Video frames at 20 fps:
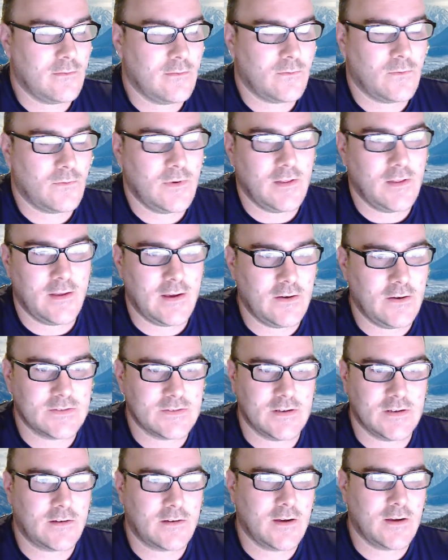really I was
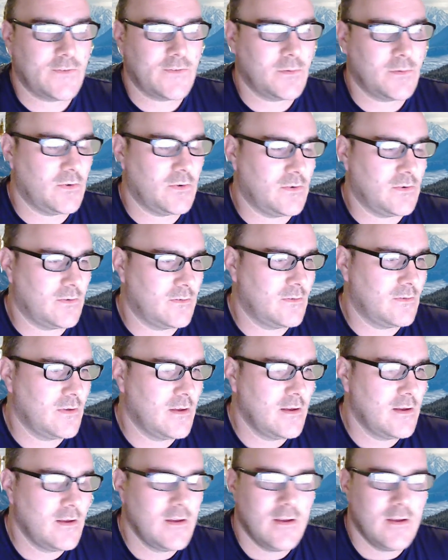uncomfortable
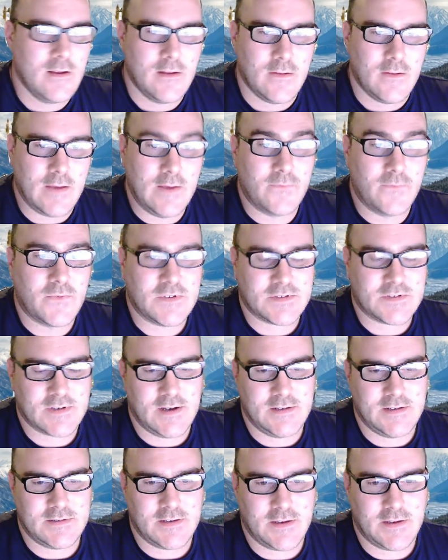
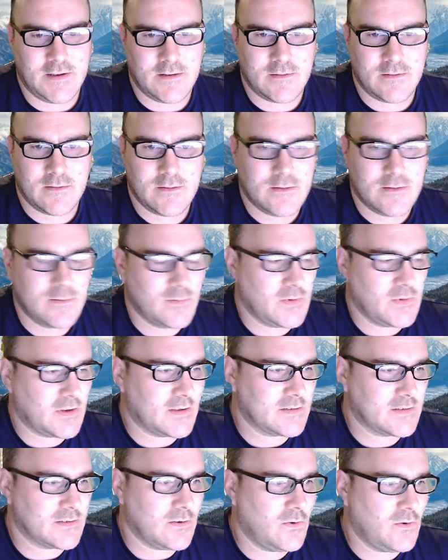emphasizing it,
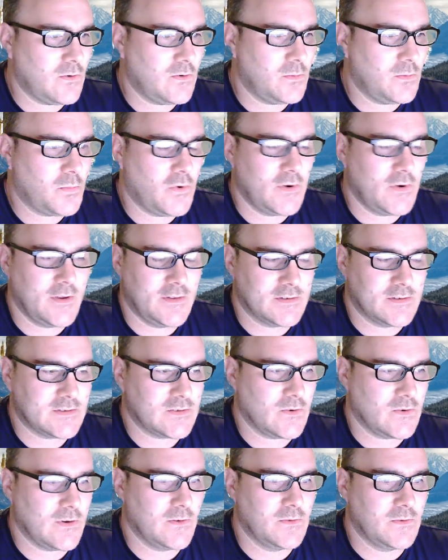because the whole point of the
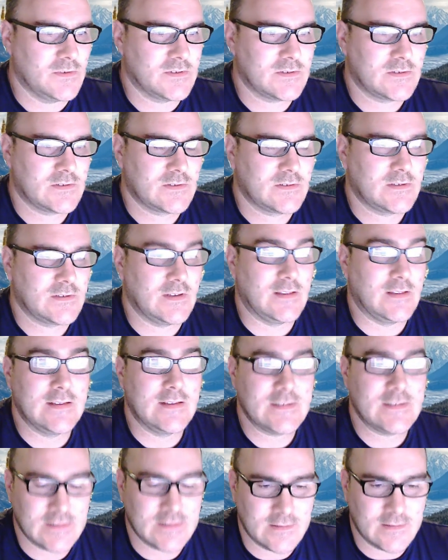story was to
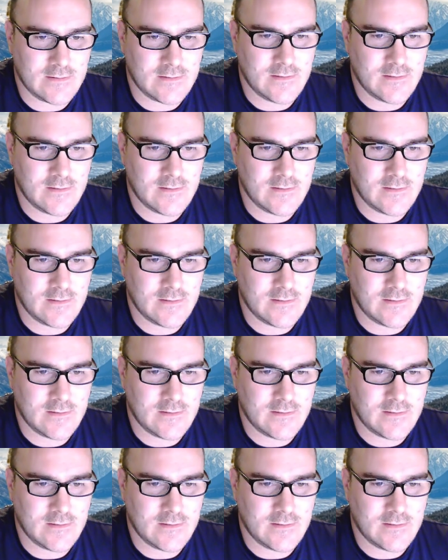listen,